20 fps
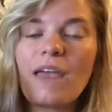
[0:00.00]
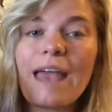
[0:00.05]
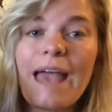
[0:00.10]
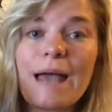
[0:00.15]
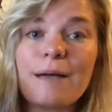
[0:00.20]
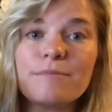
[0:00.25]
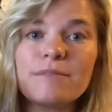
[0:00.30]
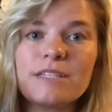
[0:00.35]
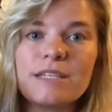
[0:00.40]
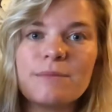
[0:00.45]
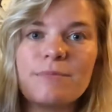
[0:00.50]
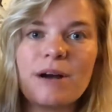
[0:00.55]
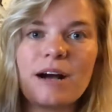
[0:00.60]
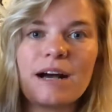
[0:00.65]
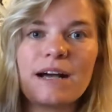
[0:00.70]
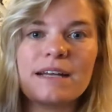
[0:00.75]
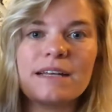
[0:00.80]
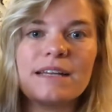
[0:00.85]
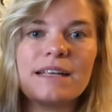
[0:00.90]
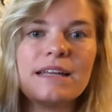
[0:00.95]
empty
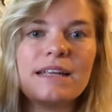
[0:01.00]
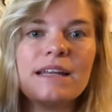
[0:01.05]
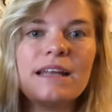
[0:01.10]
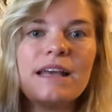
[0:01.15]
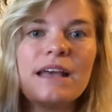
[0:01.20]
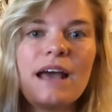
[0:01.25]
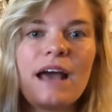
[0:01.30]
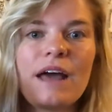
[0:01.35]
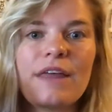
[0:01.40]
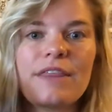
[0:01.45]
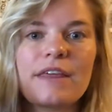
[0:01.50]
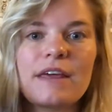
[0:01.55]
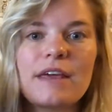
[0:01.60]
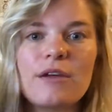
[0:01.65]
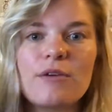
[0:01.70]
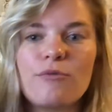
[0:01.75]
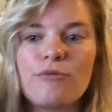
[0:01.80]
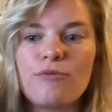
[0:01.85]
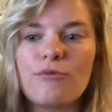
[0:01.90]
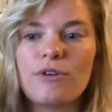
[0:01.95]
behind it, I think
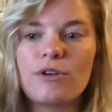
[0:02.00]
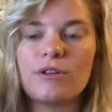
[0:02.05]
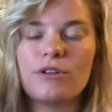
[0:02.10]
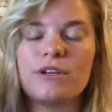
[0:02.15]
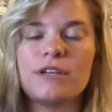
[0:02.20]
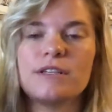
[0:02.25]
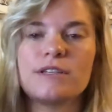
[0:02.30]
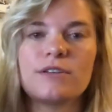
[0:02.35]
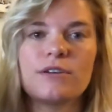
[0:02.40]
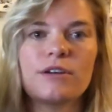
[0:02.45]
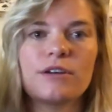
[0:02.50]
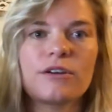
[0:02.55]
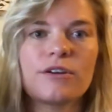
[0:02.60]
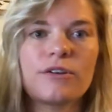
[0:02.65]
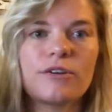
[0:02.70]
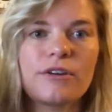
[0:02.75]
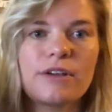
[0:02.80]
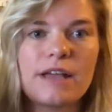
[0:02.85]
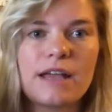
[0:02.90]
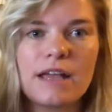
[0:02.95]
it really is going to
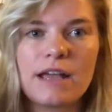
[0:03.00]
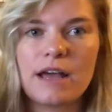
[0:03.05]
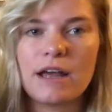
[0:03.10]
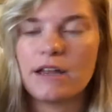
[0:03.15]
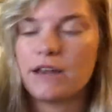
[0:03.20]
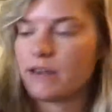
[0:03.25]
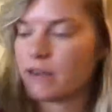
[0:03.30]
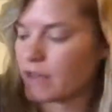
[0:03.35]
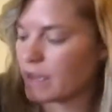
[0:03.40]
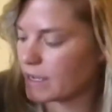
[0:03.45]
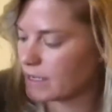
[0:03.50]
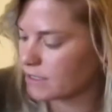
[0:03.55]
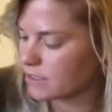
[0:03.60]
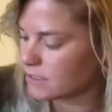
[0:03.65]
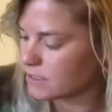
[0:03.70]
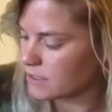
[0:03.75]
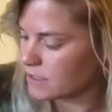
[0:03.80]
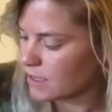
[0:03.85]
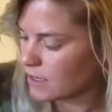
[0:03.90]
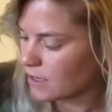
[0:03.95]
create a
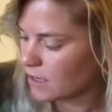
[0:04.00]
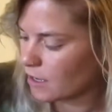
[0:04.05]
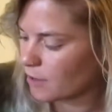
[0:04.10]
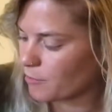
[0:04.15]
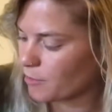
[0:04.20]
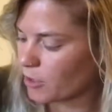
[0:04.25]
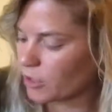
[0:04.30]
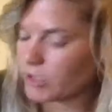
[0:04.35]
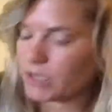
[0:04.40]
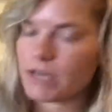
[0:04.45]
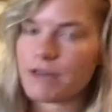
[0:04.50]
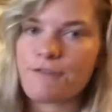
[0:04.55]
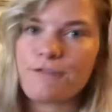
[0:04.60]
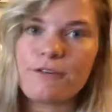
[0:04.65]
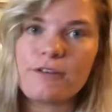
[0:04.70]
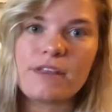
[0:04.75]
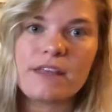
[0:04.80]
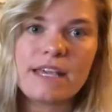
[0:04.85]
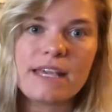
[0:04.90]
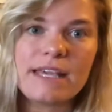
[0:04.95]
nice ability for
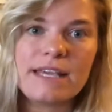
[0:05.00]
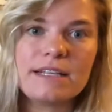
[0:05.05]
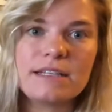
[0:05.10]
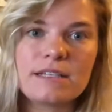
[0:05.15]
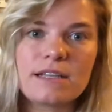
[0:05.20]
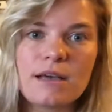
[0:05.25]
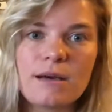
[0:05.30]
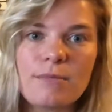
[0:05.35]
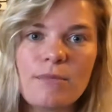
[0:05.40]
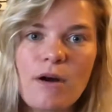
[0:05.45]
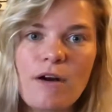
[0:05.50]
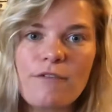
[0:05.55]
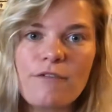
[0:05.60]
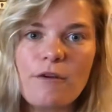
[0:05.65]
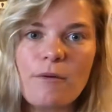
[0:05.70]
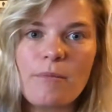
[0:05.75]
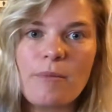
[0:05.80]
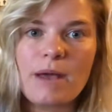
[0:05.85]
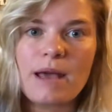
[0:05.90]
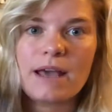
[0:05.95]
the heat to come off your
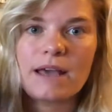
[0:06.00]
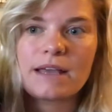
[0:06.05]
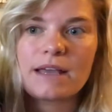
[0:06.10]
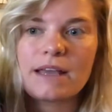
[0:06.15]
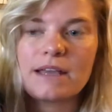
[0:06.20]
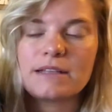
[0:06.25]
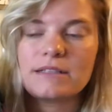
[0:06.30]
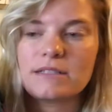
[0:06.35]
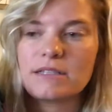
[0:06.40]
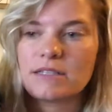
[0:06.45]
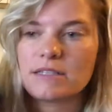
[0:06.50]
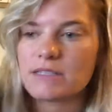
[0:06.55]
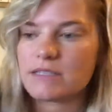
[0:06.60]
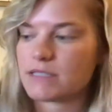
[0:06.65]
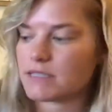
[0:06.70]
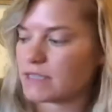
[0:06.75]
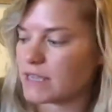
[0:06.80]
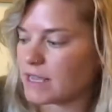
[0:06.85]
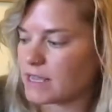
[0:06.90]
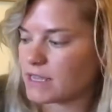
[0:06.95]
back and to
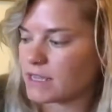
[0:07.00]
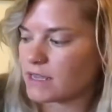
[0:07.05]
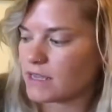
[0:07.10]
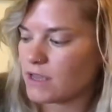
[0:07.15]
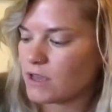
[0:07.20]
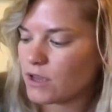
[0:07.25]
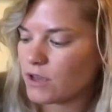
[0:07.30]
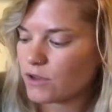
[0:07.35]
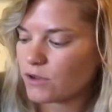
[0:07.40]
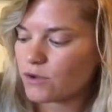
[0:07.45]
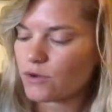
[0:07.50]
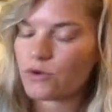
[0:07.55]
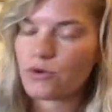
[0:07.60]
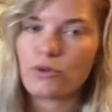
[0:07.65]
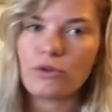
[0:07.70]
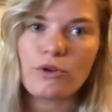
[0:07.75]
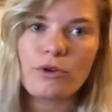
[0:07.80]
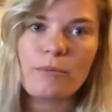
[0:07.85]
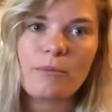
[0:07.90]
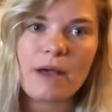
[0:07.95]
stay
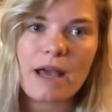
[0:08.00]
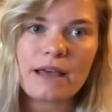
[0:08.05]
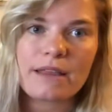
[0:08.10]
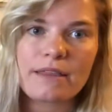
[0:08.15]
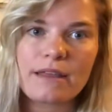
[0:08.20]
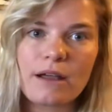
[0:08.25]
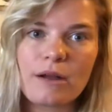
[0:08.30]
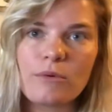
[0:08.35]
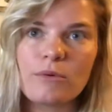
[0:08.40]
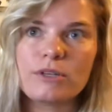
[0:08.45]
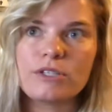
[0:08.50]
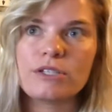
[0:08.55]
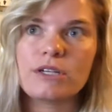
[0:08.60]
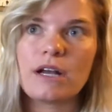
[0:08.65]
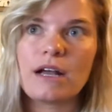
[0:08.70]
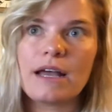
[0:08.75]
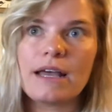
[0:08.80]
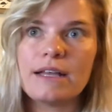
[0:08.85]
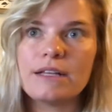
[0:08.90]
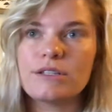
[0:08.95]
cooler back there, which
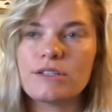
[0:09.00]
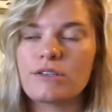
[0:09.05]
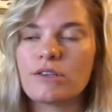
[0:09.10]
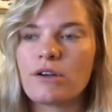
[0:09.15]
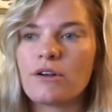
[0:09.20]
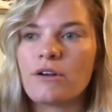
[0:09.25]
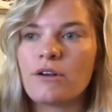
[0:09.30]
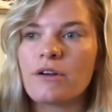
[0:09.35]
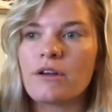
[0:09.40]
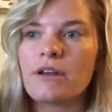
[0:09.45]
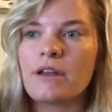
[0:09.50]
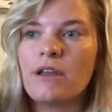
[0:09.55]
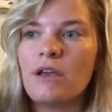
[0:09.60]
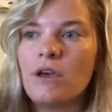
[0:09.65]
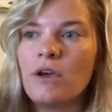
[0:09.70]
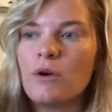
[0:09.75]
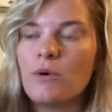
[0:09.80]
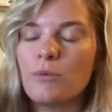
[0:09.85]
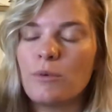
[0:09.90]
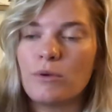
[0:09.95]
in turn
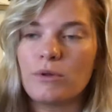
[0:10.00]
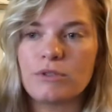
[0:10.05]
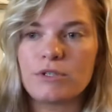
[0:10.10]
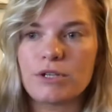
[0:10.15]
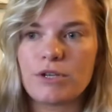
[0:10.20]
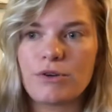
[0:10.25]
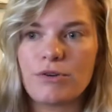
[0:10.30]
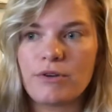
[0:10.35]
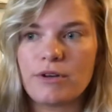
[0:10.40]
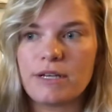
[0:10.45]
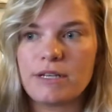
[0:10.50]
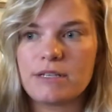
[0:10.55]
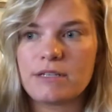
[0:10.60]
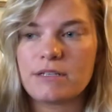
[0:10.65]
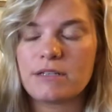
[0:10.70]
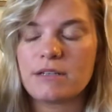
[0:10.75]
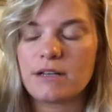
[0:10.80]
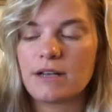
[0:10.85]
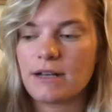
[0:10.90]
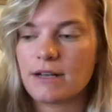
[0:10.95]
will
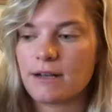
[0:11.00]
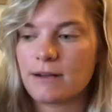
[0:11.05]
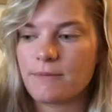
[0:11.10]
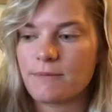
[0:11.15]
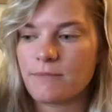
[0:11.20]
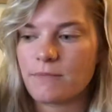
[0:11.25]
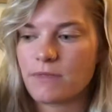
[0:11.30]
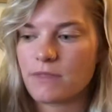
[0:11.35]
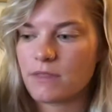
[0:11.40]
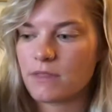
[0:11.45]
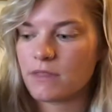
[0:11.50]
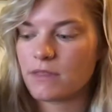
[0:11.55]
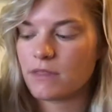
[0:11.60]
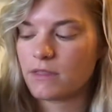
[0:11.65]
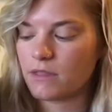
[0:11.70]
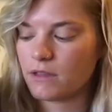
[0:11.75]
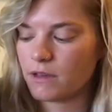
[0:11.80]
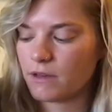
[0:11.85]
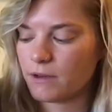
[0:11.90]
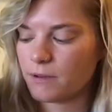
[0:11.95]
decrease
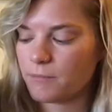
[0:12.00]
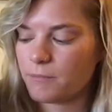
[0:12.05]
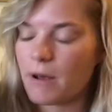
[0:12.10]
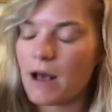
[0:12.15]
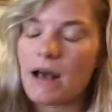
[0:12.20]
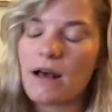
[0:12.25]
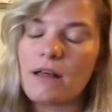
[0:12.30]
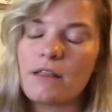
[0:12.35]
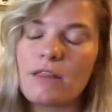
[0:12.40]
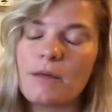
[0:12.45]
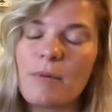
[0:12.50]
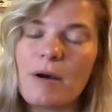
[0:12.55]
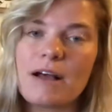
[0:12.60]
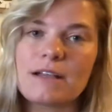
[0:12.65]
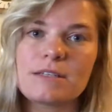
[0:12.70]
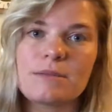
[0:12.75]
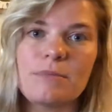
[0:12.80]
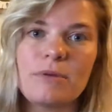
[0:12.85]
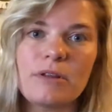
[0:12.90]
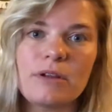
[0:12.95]
the
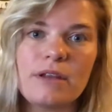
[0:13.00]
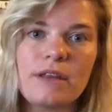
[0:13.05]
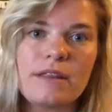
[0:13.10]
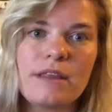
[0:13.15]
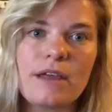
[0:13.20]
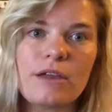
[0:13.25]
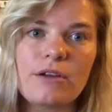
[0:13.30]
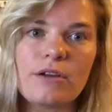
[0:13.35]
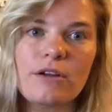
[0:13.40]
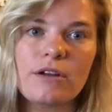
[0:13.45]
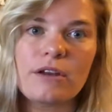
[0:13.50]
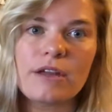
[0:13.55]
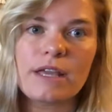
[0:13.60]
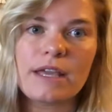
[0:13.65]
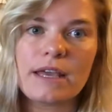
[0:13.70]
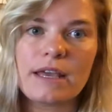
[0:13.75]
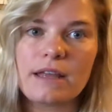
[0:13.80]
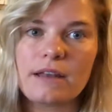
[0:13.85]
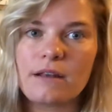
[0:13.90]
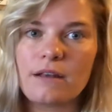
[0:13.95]
possibility that you're going to
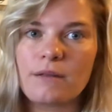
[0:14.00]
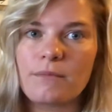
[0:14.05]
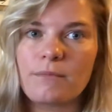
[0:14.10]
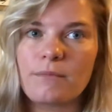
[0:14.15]
get